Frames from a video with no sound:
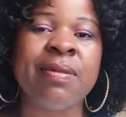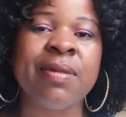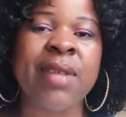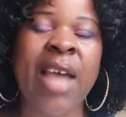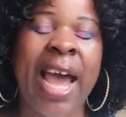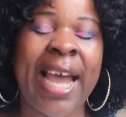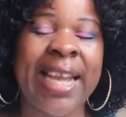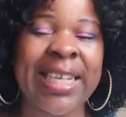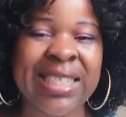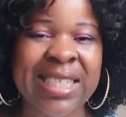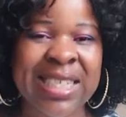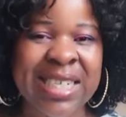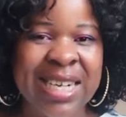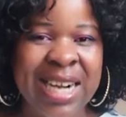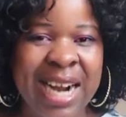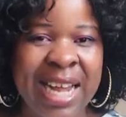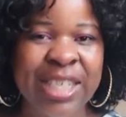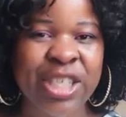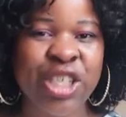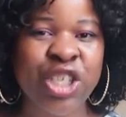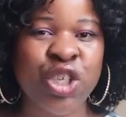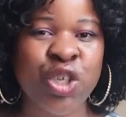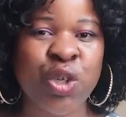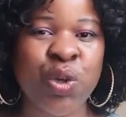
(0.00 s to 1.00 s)
I
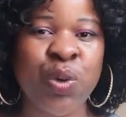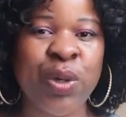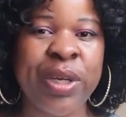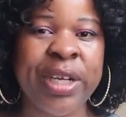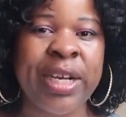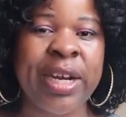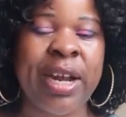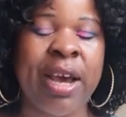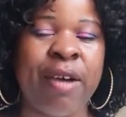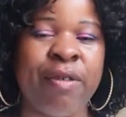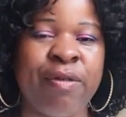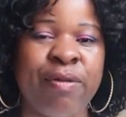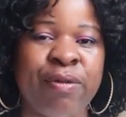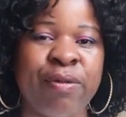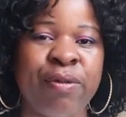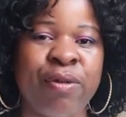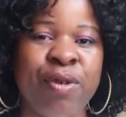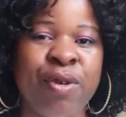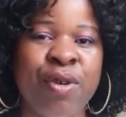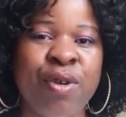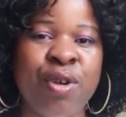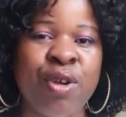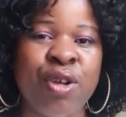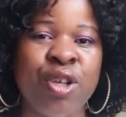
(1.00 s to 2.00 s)
trust you enough
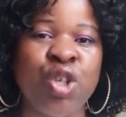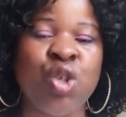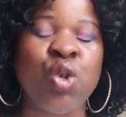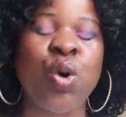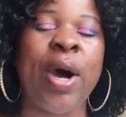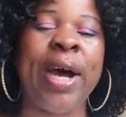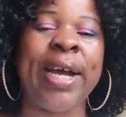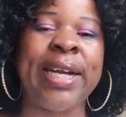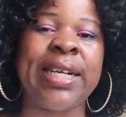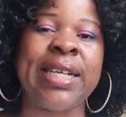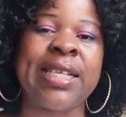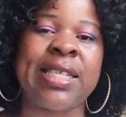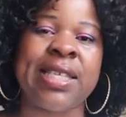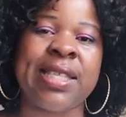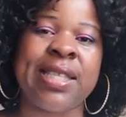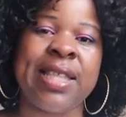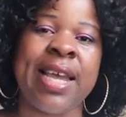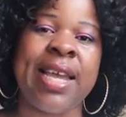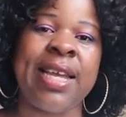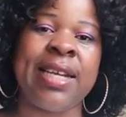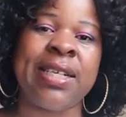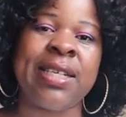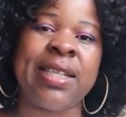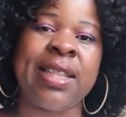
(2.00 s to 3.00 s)
to
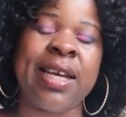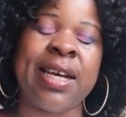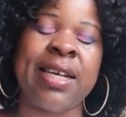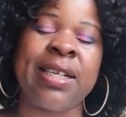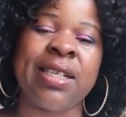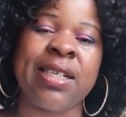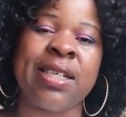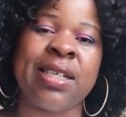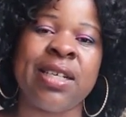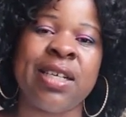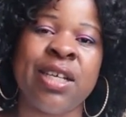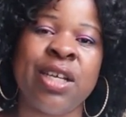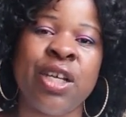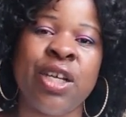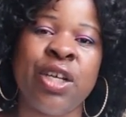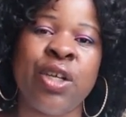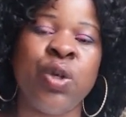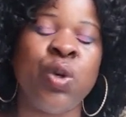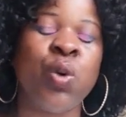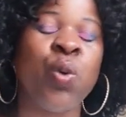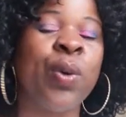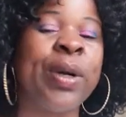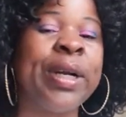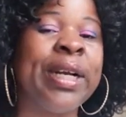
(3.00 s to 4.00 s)
understand that
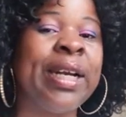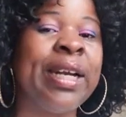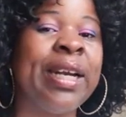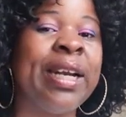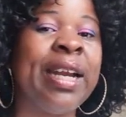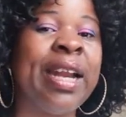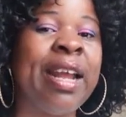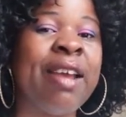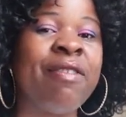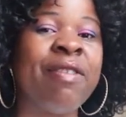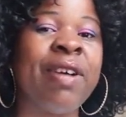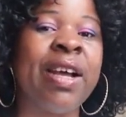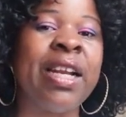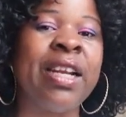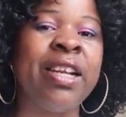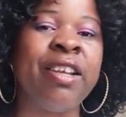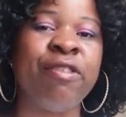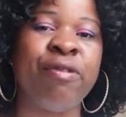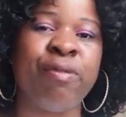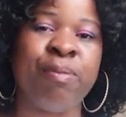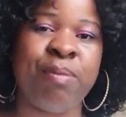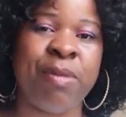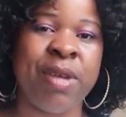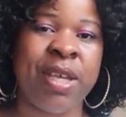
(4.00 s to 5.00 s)
you will never
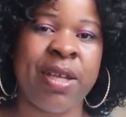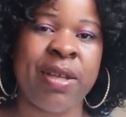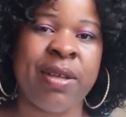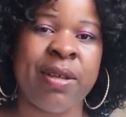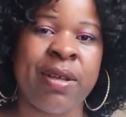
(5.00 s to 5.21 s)
leave me.